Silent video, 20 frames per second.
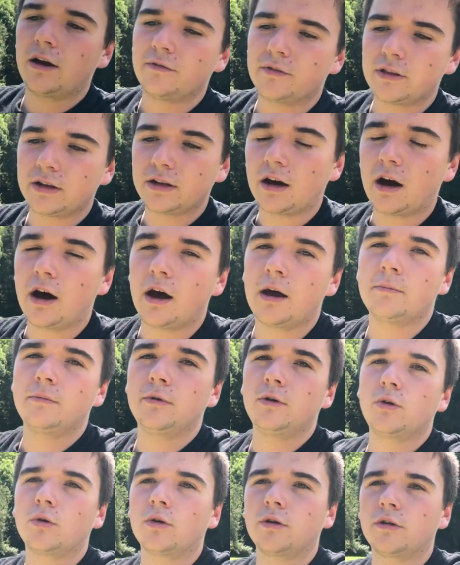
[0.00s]
the time
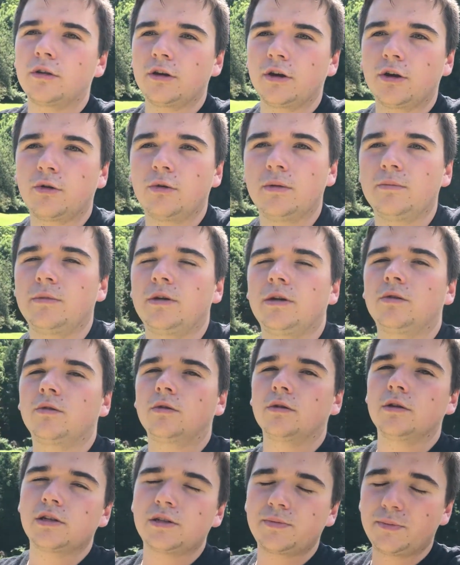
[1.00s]
nor the equipment nor
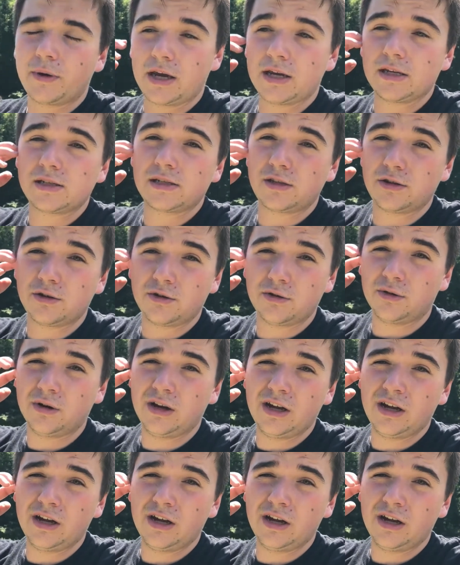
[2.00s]
the space to